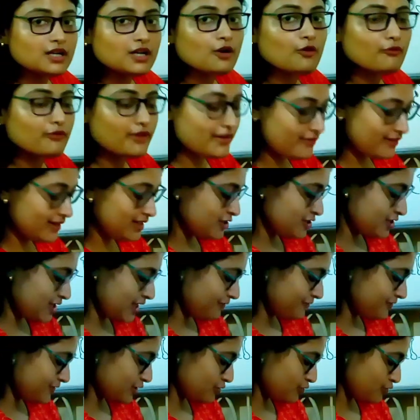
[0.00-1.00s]
we will
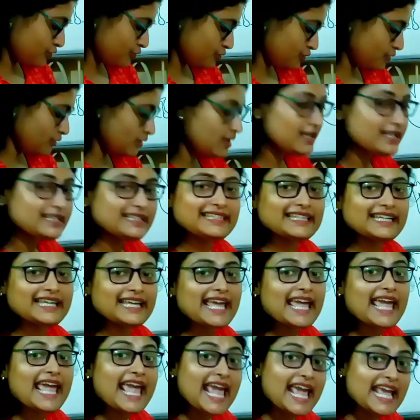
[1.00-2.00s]
shift to
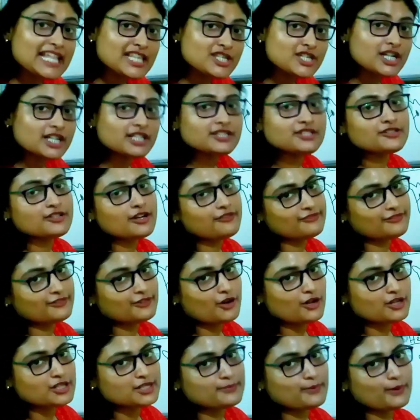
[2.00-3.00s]
the agents of
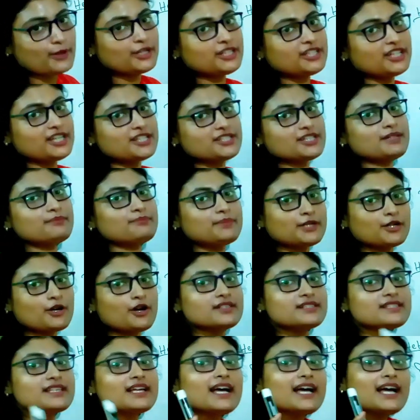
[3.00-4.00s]
cross-pollination,
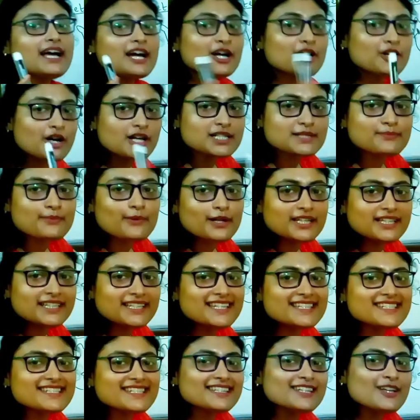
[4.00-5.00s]
because
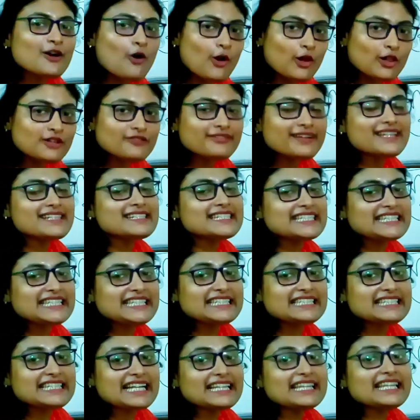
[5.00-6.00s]
cross-pollination always
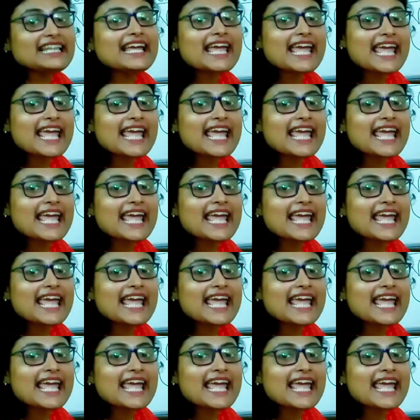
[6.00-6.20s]
needs an